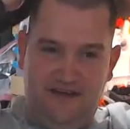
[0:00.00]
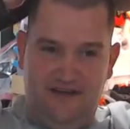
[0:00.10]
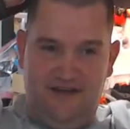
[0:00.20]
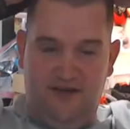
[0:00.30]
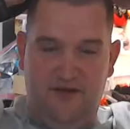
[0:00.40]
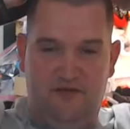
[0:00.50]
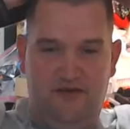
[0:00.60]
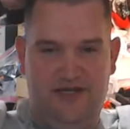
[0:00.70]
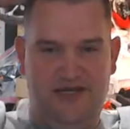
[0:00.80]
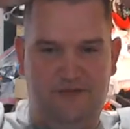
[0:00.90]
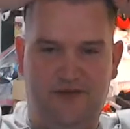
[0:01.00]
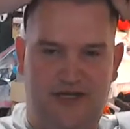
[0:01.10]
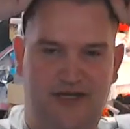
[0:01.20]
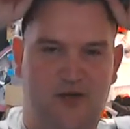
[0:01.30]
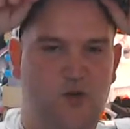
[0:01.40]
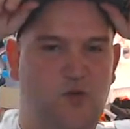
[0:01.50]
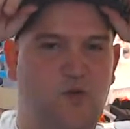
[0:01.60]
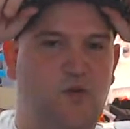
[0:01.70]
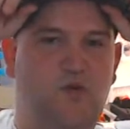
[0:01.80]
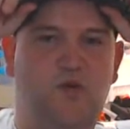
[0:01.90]
That would be pretty
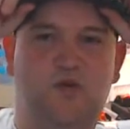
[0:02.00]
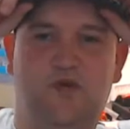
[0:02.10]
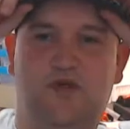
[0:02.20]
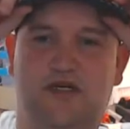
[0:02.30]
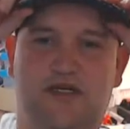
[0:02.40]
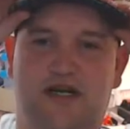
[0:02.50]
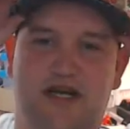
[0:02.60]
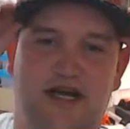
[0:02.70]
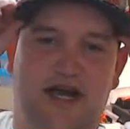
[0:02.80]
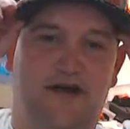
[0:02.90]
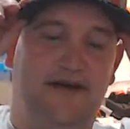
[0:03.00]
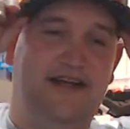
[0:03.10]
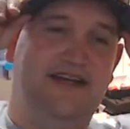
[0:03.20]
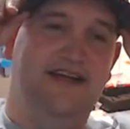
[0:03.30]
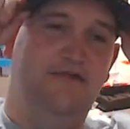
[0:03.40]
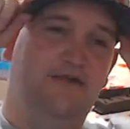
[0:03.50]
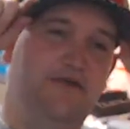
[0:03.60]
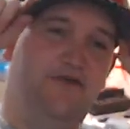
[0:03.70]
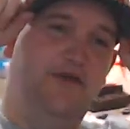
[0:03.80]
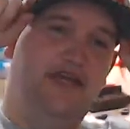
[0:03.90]
cool. Eric and Tiff, we
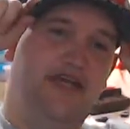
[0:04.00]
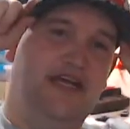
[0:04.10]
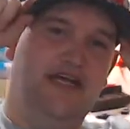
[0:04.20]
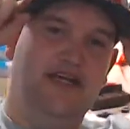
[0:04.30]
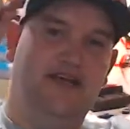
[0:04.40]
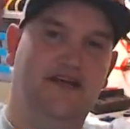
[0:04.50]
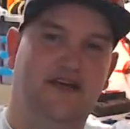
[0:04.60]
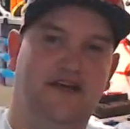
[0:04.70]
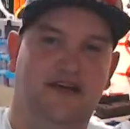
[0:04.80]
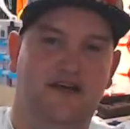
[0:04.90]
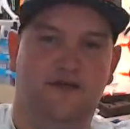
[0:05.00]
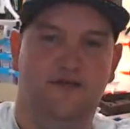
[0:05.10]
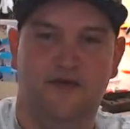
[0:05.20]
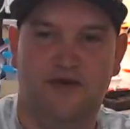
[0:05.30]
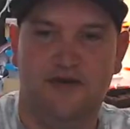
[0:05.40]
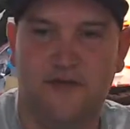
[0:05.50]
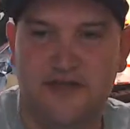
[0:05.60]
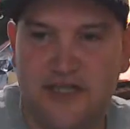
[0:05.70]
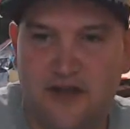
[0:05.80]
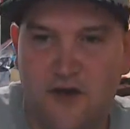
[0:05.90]
will be in, where was
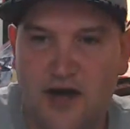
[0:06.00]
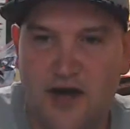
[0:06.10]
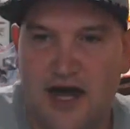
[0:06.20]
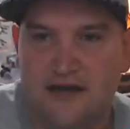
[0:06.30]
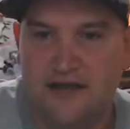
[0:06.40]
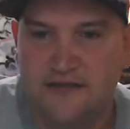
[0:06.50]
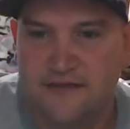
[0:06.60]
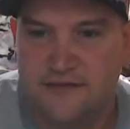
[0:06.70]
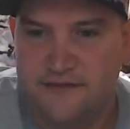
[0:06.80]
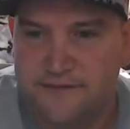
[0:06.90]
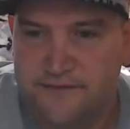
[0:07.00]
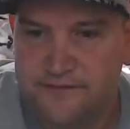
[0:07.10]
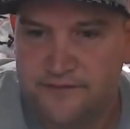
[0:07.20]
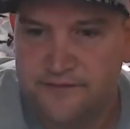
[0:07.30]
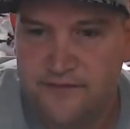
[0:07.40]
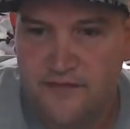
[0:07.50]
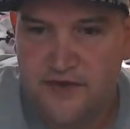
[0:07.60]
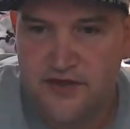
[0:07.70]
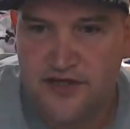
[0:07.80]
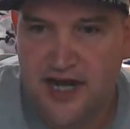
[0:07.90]
it, Long Island?
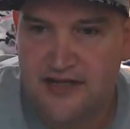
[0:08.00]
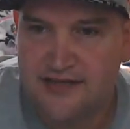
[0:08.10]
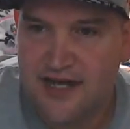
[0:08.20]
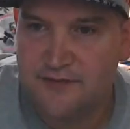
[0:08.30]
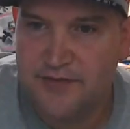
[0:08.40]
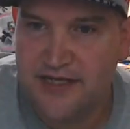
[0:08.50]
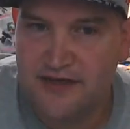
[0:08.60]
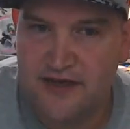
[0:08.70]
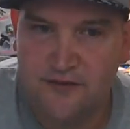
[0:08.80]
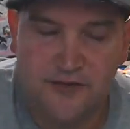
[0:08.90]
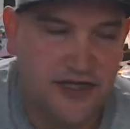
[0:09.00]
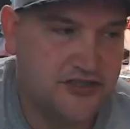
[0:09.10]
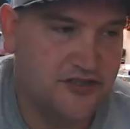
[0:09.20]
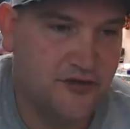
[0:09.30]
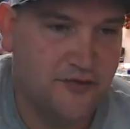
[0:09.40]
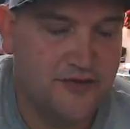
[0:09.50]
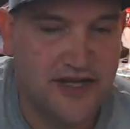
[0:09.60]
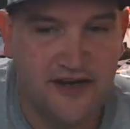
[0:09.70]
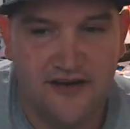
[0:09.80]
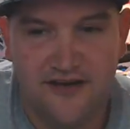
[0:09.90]
You guys got to be there. We'll let you know when we're
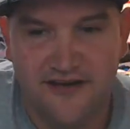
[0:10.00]
there.